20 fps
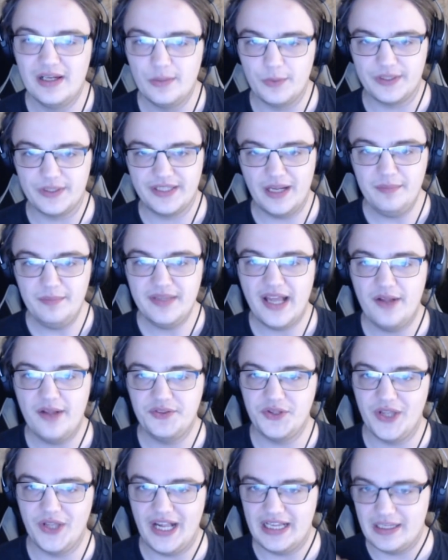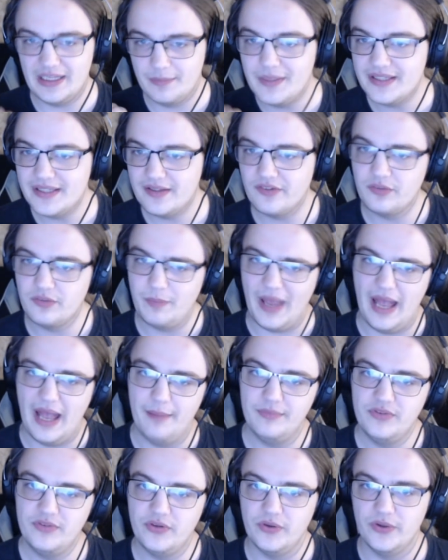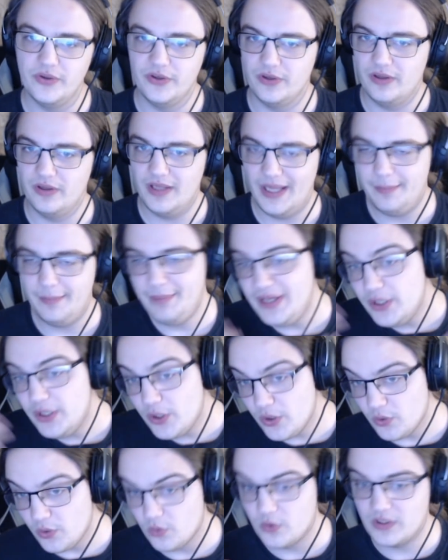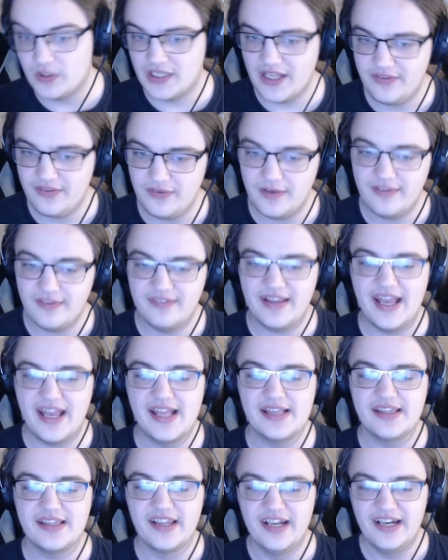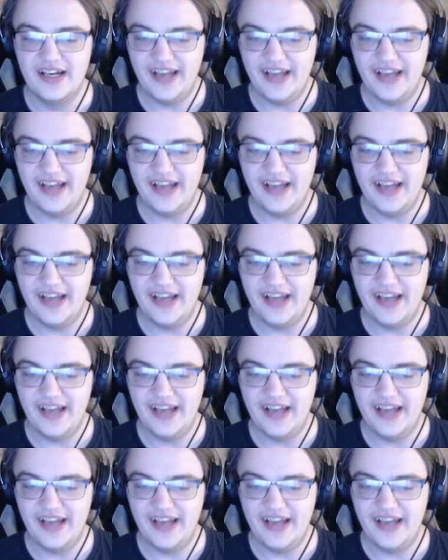would come down to elemental spam to a bigger or a lesser extent,